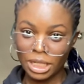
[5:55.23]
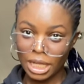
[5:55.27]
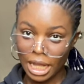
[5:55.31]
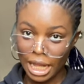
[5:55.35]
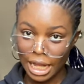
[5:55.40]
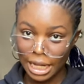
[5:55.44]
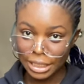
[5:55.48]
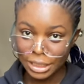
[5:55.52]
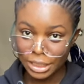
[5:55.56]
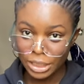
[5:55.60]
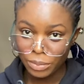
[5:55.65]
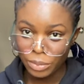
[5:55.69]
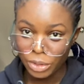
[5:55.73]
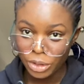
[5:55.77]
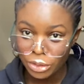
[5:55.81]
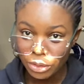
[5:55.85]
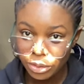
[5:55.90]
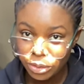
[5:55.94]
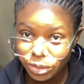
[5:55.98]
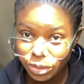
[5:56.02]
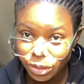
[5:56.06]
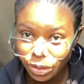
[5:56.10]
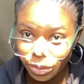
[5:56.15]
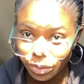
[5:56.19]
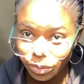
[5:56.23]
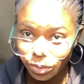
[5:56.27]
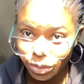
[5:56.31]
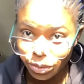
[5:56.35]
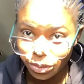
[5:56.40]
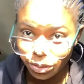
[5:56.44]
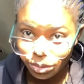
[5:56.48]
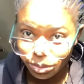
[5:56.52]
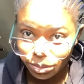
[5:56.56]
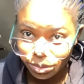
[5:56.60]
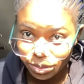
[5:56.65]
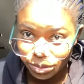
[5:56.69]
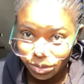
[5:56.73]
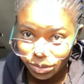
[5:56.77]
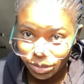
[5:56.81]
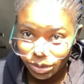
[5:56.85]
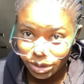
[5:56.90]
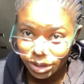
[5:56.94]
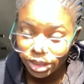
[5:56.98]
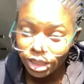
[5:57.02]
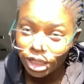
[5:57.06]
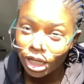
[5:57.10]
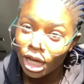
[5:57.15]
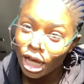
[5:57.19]
And they may not tell you.
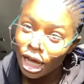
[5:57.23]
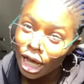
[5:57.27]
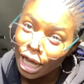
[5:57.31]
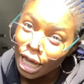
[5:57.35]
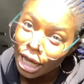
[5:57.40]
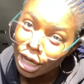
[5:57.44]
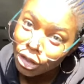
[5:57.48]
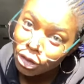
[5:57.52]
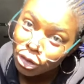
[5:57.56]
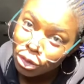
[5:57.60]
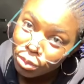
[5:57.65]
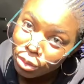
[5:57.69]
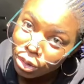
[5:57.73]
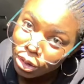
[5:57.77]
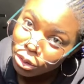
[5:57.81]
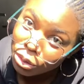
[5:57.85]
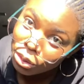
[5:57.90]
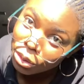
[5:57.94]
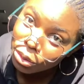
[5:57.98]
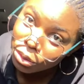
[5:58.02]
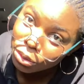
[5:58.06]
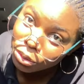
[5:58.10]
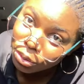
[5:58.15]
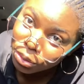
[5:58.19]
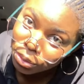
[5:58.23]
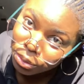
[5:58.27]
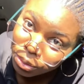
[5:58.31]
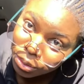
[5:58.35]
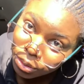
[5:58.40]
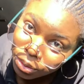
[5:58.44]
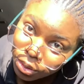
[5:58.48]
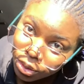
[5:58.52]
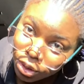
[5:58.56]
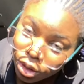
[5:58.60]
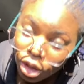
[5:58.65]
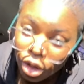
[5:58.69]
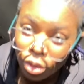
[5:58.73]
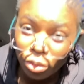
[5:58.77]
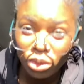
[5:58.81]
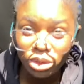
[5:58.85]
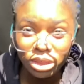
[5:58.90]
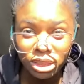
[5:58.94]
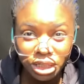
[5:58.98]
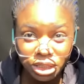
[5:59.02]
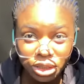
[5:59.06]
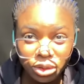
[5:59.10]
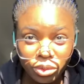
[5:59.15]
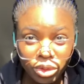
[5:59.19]
And you may not know. But
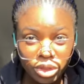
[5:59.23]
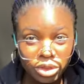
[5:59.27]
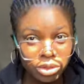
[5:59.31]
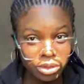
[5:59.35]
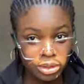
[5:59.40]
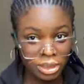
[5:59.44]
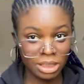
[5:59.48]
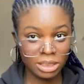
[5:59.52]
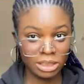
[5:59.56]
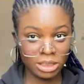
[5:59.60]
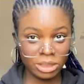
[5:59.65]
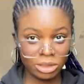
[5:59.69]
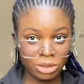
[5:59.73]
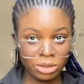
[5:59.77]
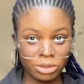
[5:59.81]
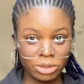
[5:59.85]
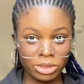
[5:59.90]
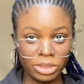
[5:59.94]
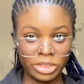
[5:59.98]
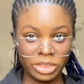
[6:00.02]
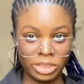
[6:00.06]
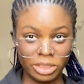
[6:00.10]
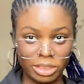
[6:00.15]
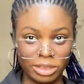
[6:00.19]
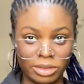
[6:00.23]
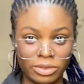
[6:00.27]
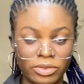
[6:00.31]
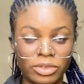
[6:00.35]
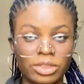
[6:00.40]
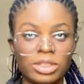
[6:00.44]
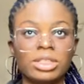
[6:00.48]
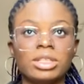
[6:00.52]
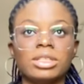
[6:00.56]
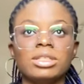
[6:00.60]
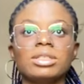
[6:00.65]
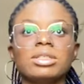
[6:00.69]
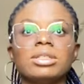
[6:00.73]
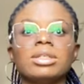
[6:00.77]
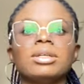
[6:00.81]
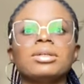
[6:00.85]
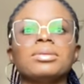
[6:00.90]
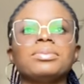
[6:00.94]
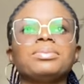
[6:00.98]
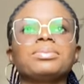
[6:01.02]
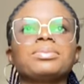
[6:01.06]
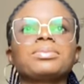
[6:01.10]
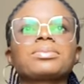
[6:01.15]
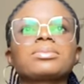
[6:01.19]
anyways, you can still use your certificate.
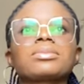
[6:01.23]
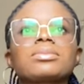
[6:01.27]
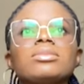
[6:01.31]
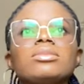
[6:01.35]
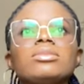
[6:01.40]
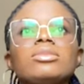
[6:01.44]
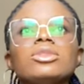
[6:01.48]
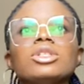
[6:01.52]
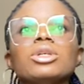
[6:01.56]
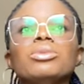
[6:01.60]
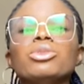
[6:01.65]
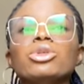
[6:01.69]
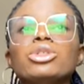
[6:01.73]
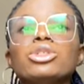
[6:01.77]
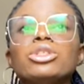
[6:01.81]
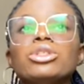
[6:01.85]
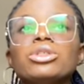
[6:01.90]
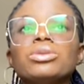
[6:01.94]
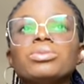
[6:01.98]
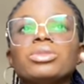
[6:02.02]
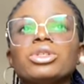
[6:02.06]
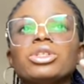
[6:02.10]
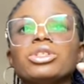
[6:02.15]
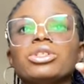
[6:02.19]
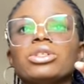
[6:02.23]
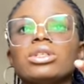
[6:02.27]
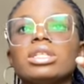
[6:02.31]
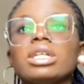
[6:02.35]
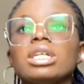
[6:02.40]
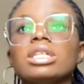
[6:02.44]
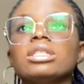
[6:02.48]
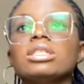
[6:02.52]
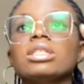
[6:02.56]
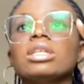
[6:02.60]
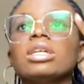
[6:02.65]
But just make sure that